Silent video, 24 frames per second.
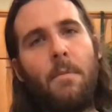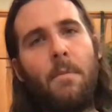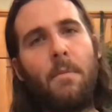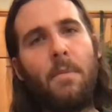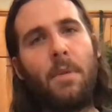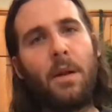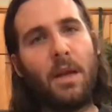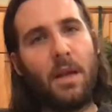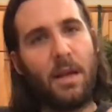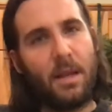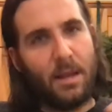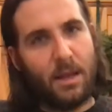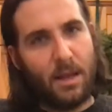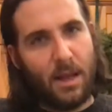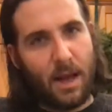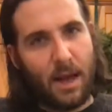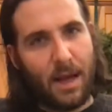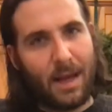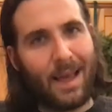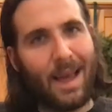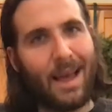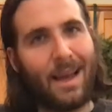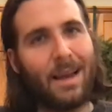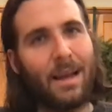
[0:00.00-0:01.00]
but
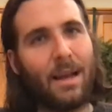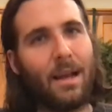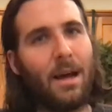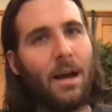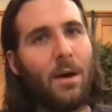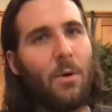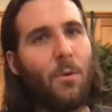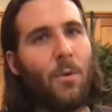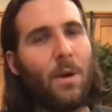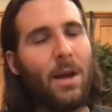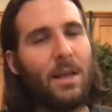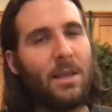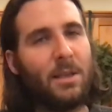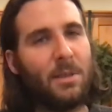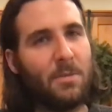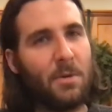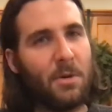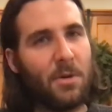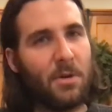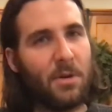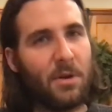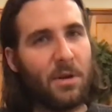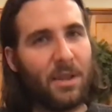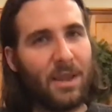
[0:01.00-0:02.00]
again, way
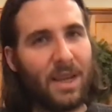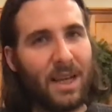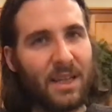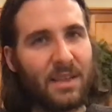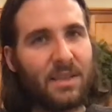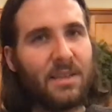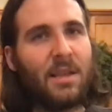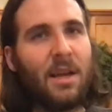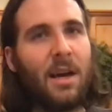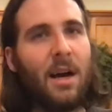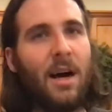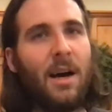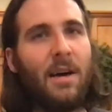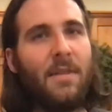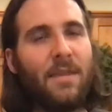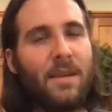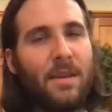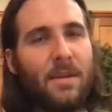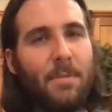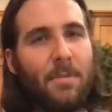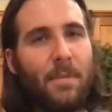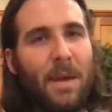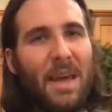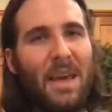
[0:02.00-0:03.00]
smoother and less of
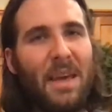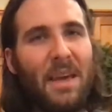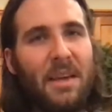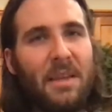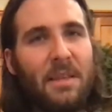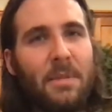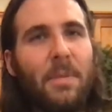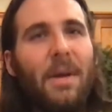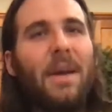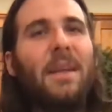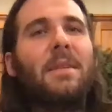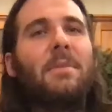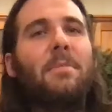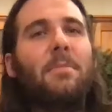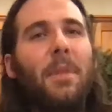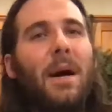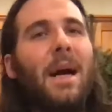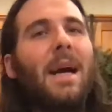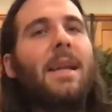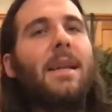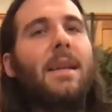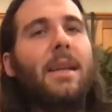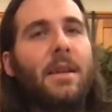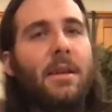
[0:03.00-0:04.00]
the baking spice
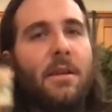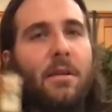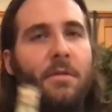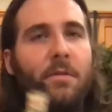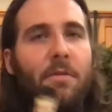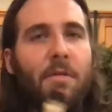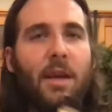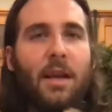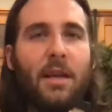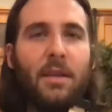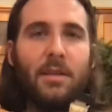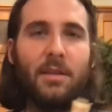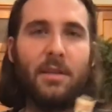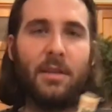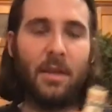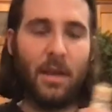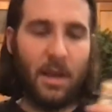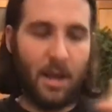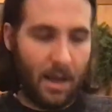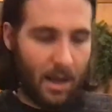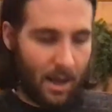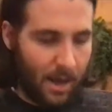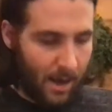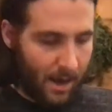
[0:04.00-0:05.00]
bite in your face.
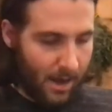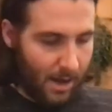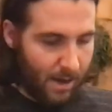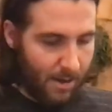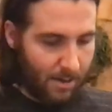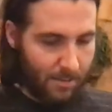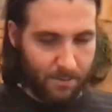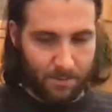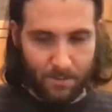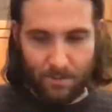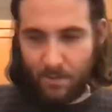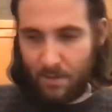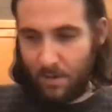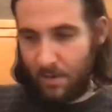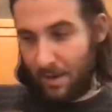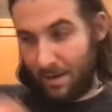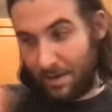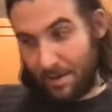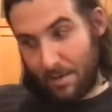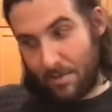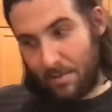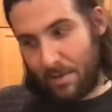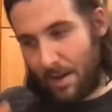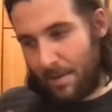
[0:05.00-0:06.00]
That
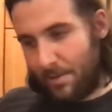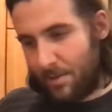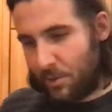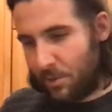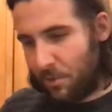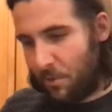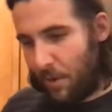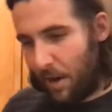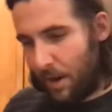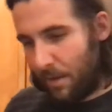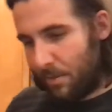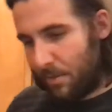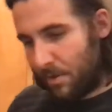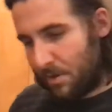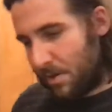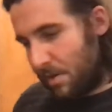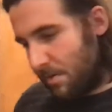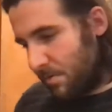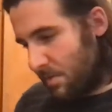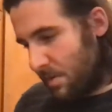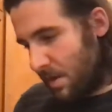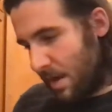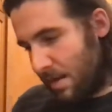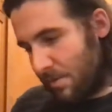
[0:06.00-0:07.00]
sometimes you want, but
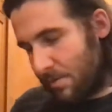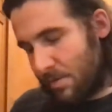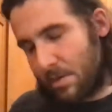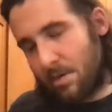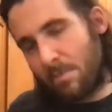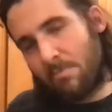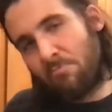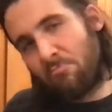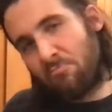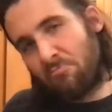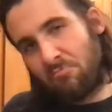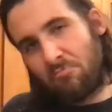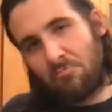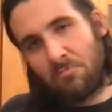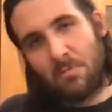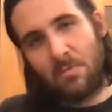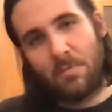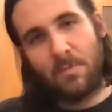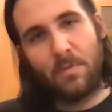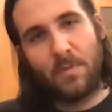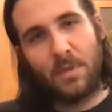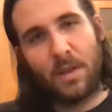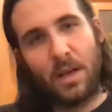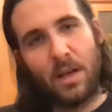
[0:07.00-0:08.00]
sometimes
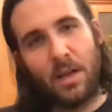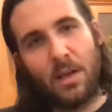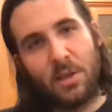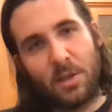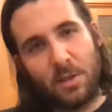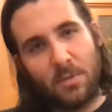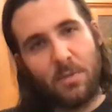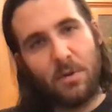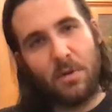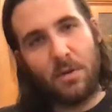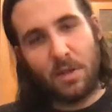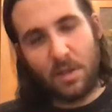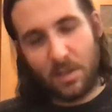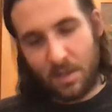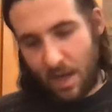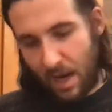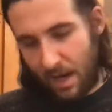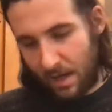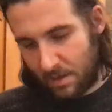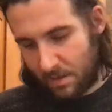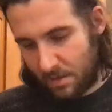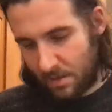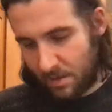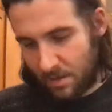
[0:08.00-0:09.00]
smooth is
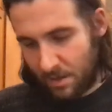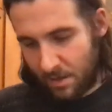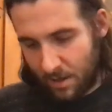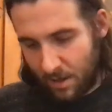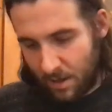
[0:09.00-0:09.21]
nice.